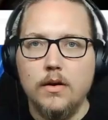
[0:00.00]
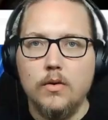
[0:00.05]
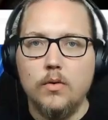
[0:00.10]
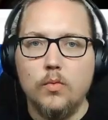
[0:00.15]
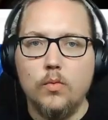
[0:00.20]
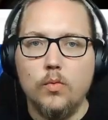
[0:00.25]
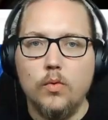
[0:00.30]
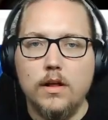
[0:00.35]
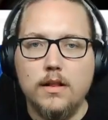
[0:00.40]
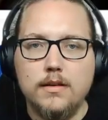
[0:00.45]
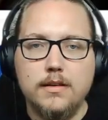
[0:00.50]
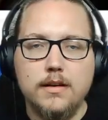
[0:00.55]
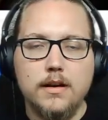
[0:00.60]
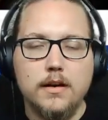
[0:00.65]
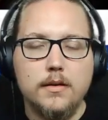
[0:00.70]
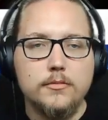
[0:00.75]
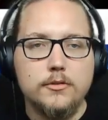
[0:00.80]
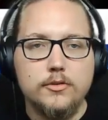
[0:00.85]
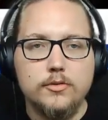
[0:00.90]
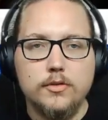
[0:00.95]

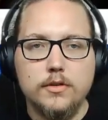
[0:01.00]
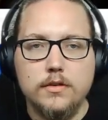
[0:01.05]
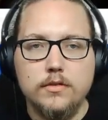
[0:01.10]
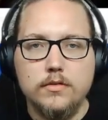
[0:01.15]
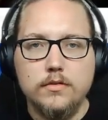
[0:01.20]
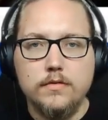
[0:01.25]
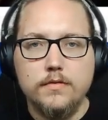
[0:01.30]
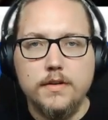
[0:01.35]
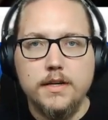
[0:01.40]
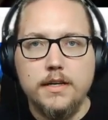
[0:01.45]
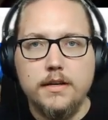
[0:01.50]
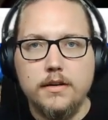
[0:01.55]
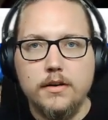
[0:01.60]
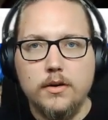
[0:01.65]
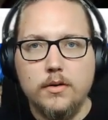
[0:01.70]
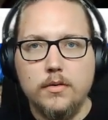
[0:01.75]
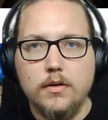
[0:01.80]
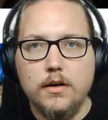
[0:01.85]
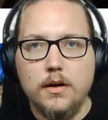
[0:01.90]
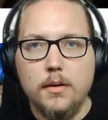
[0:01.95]
Welcome to a new
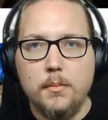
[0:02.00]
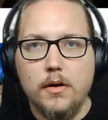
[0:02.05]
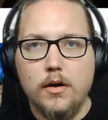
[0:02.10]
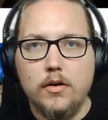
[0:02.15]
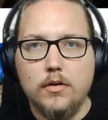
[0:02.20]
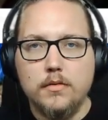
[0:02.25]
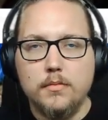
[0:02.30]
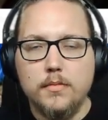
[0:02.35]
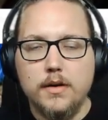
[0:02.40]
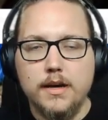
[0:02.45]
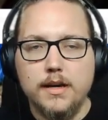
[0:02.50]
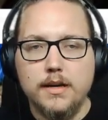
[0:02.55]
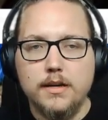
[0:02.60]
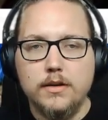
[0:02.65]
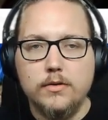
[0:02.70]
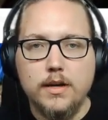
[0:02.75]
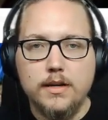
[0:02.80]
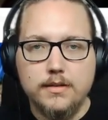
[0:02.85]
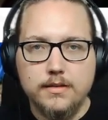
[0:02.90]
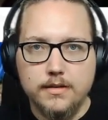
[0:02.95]
video about my
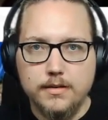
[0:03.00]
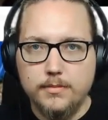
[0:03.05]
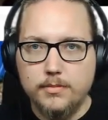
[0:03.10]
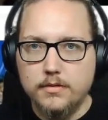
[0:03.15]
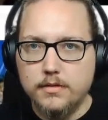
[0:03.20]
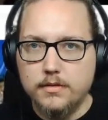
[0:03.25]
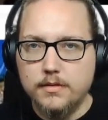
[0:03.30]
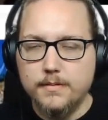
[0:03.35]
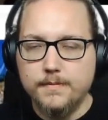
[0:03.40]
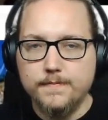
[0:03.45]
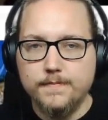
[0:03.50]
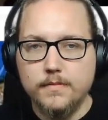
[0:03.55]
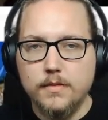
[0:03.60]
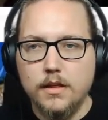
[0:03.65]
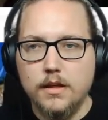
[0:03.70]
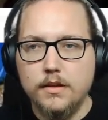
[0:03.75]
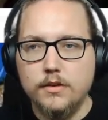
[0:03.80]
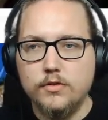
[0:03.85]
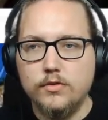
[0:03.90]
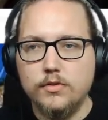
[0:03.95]
quick tips.
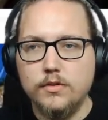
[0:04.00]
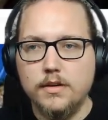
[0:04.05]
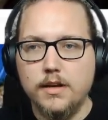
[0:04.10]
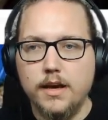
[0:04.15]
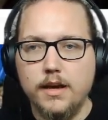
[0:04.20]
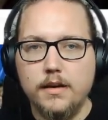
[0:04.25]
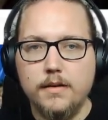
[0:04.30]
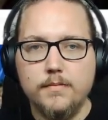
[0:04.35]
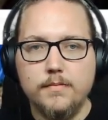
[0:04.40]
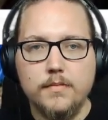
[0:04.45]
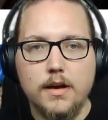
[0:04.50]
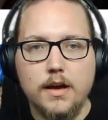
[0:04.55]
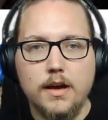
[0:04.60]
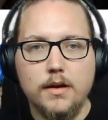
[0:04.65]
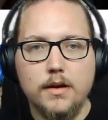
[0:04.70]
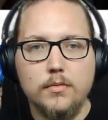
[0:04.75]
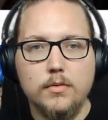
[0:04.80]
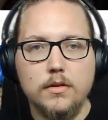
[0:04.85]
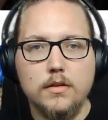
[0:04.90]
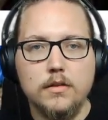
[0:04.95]
Today I
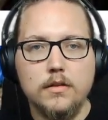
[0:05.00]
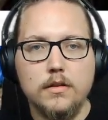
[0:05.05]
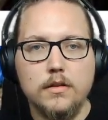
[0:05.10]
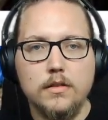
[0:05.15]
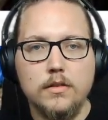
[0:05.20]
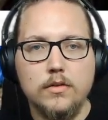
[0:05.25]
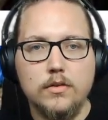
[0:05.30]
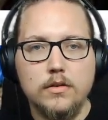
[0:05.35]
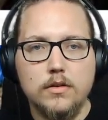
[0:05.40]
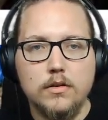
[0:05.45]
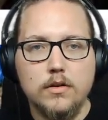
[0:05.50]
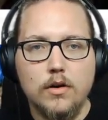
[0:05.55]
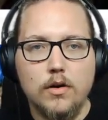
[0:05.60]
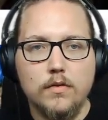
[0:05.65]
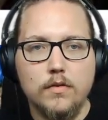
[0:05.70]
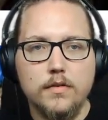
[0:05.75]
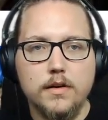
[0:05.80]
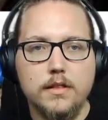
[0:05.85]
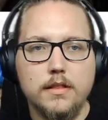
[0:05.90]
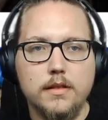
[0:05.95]
will look
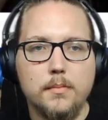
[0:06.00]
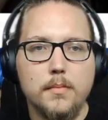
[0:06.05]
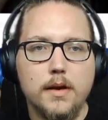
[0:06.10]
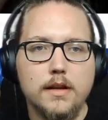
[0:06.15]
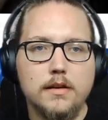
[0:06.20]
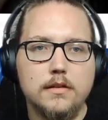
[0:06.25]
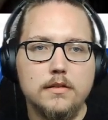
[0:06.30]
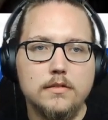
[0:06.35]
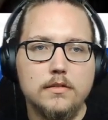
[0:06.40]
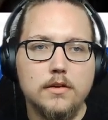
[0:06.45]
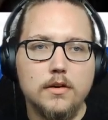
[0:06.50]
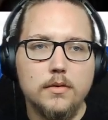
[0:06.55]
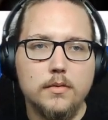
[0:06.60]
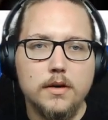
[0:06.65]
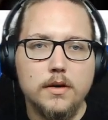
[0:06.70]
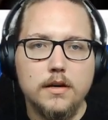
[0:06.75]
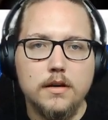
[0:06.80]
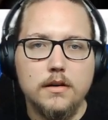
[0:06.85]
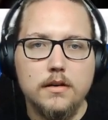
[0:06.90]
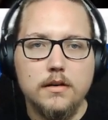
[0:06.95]
over the
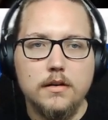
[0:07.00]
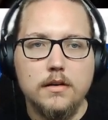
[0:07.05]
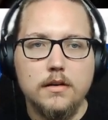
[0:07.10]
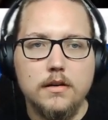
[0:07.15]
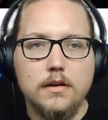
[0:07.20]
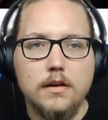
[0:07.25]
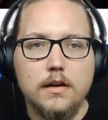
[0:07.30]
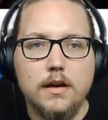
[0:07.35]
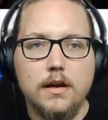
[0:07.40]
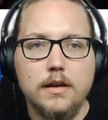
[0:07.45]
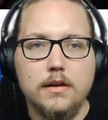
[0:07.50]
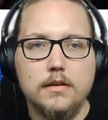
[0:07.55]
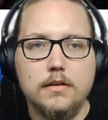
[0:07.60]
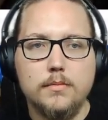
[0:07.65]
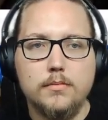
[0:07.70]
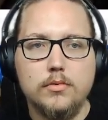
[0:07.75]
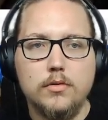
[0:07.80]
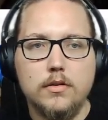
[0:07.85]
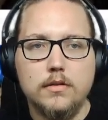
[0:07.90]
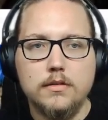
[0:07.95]
mandatory and the
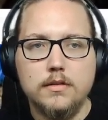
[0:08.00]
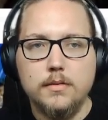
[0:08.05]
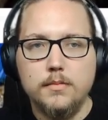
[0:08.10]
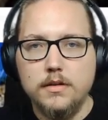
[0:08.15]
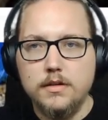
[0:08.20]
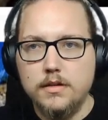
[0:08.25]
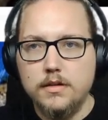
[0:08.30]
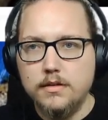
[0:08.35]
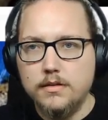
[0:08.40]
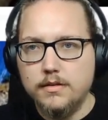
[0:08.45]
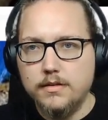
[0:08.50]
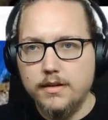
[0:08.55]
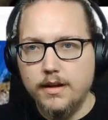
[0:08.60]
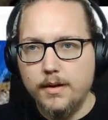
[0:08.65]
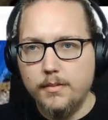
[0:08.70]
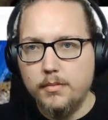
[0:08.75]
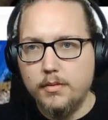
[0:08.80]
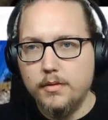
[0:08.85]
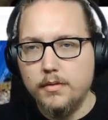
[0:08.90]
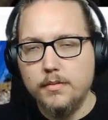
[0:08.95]
proximity snap